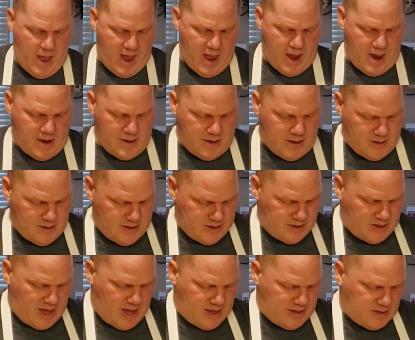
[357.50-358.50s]
And in
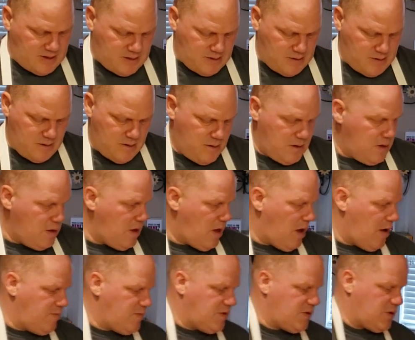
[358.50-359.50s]
this case,
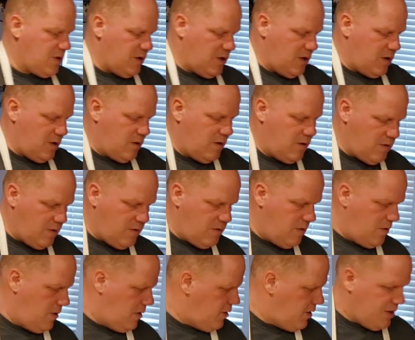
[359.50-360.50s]
I'm just going to
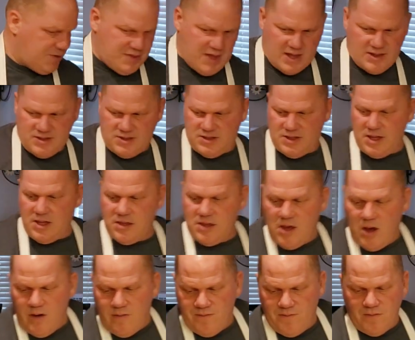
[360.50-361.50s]
let that sit in
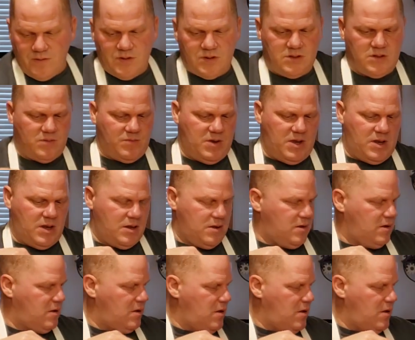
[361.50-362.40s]
there for just a minute